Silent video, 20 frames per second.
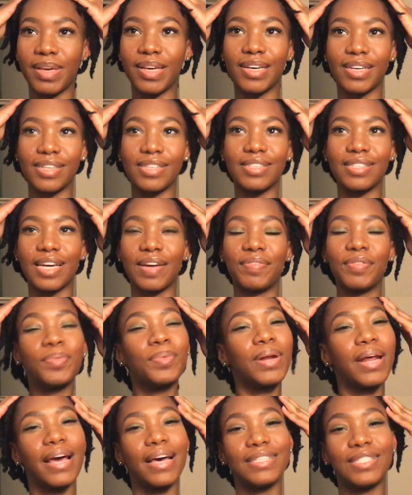because
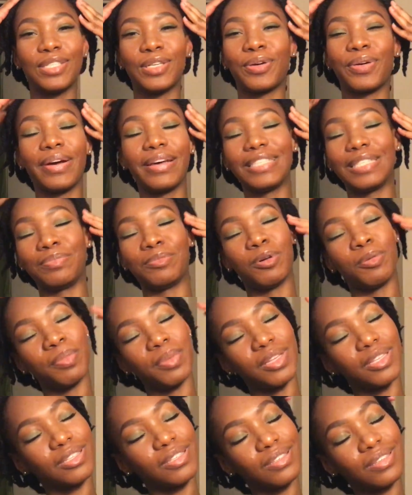everyone has their crazy
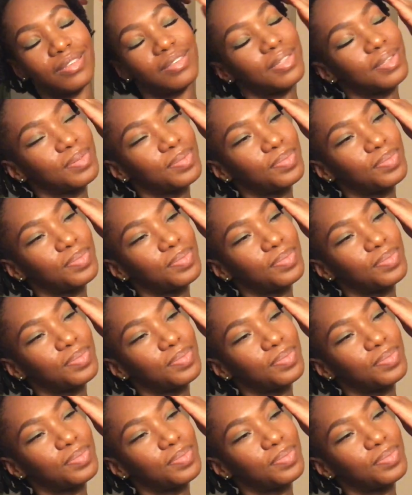moments.